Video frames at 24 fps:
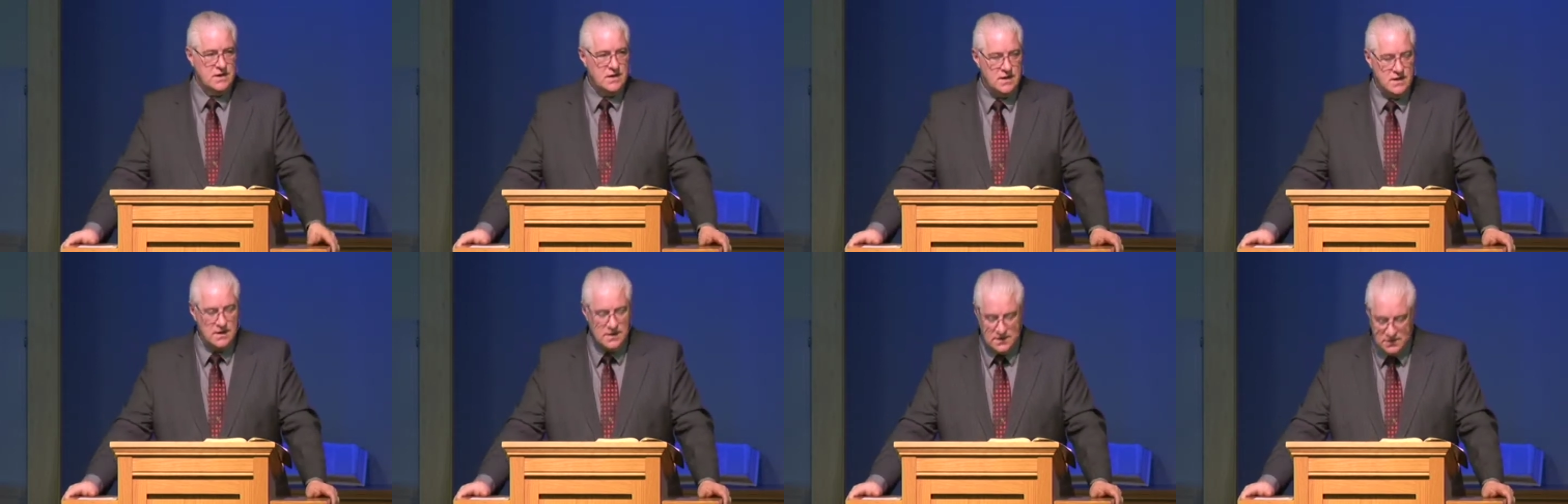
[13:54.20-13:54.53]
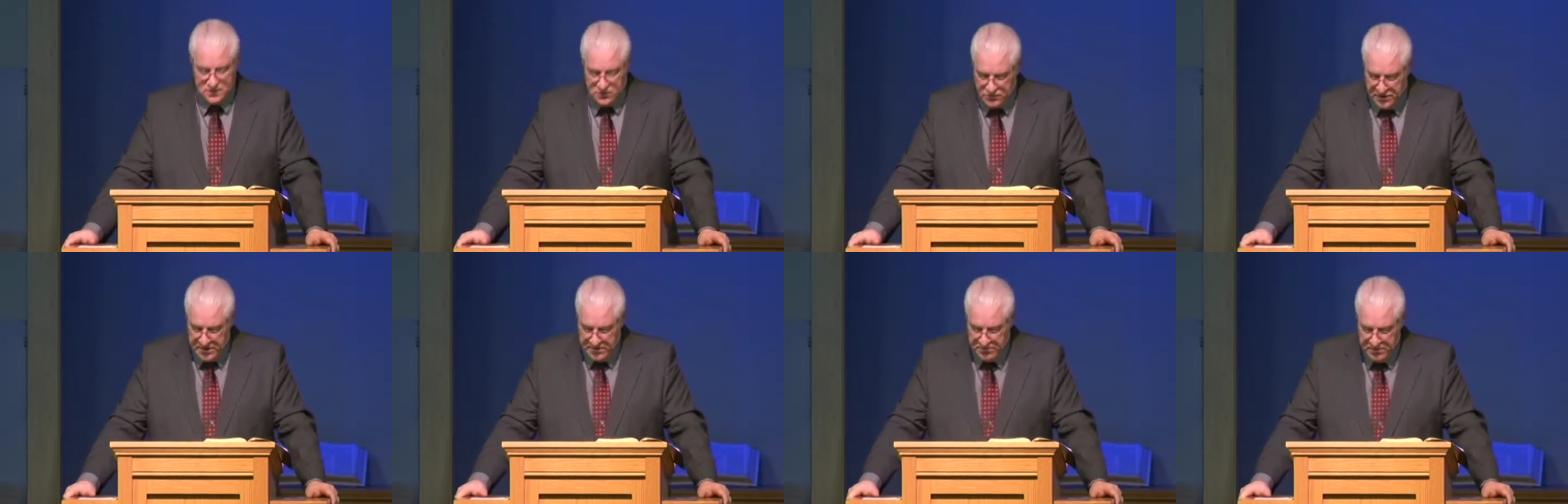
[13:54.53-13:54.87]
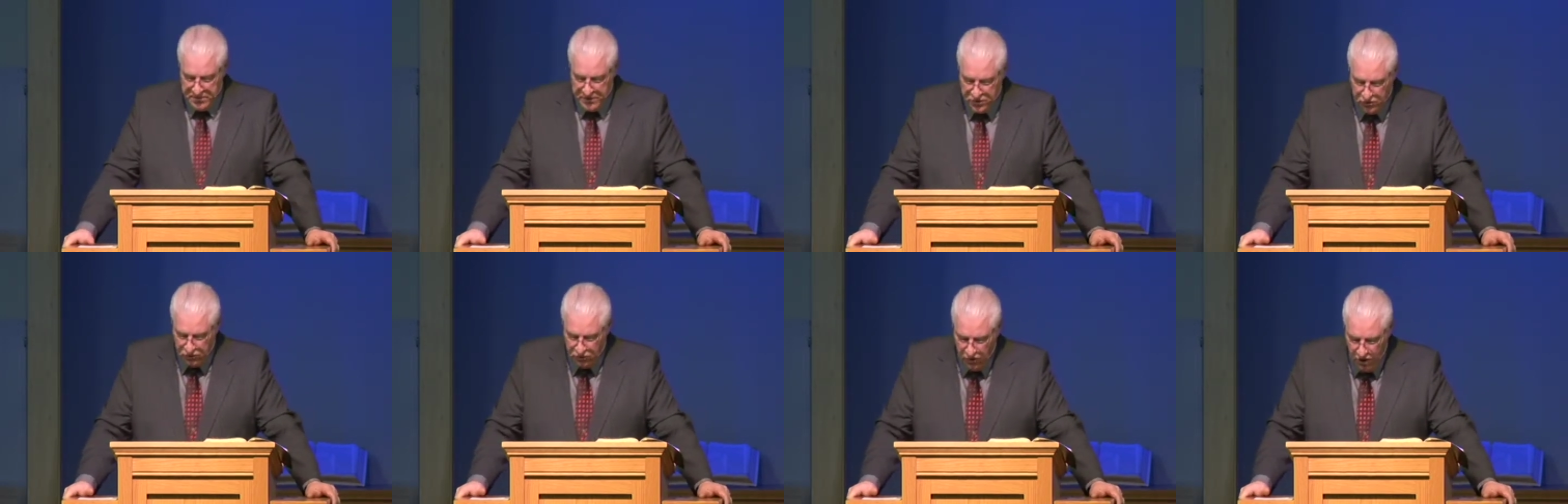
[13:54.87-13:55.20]
uh,
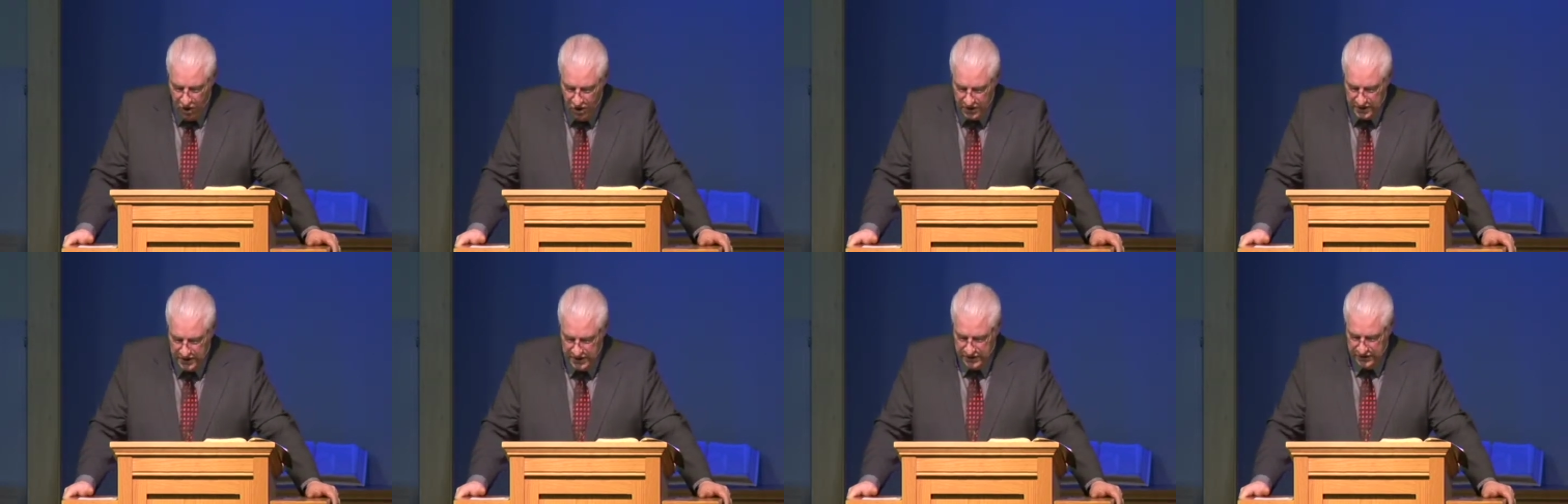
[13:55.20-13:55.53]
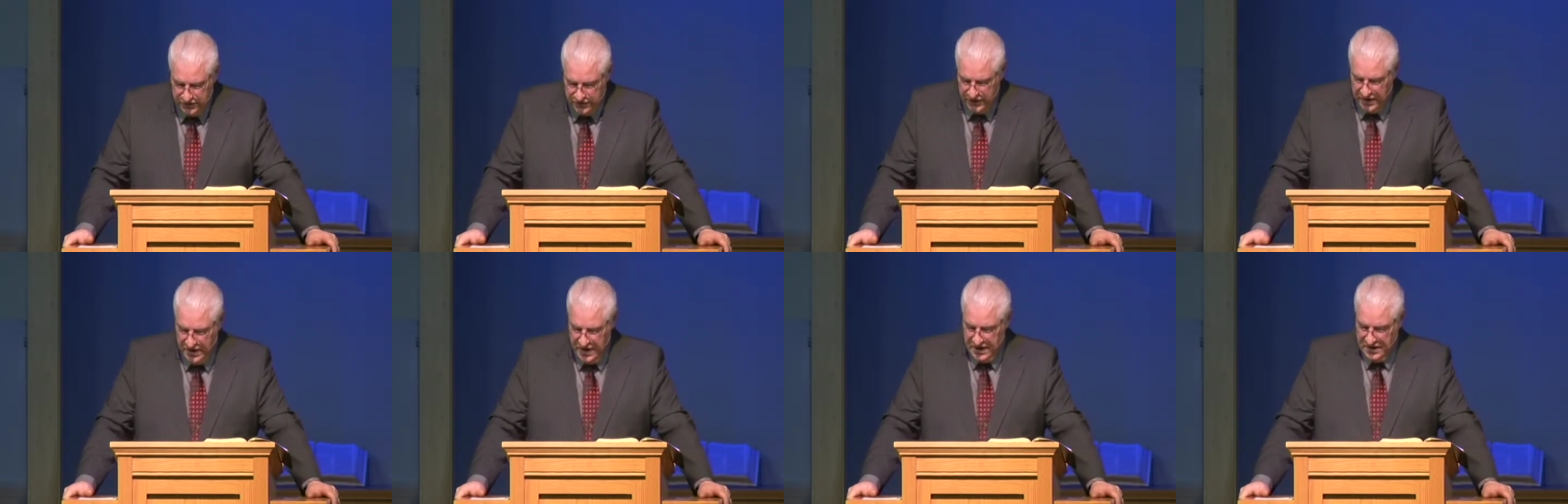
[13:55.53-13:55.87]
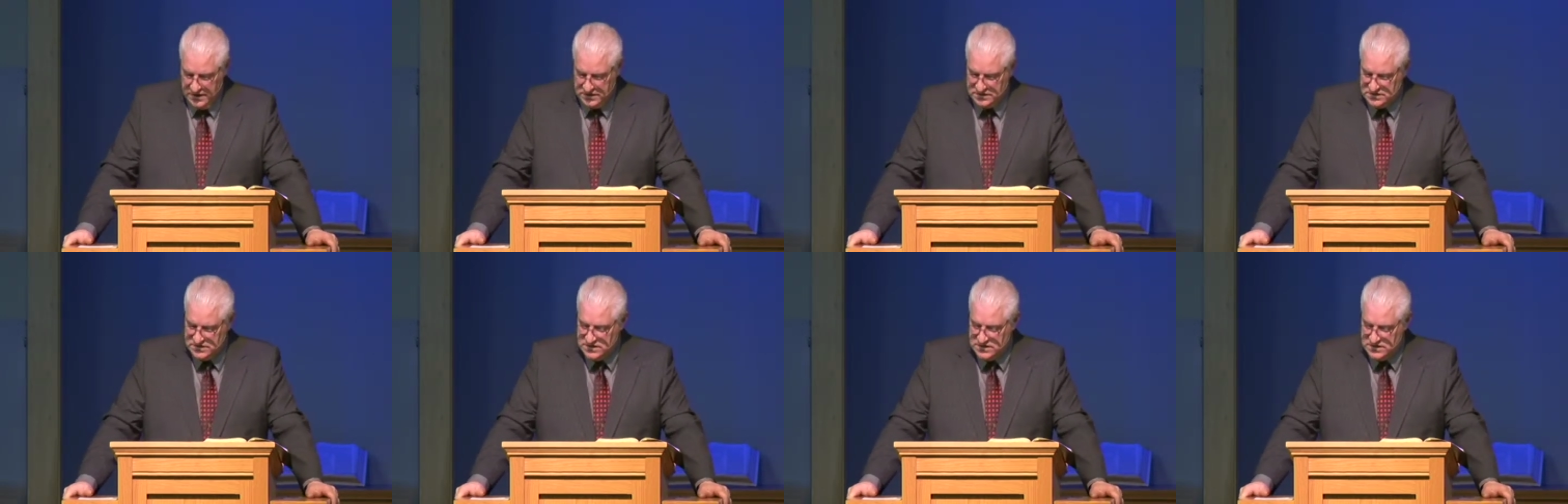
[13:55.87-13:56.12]
creepy, crawly things,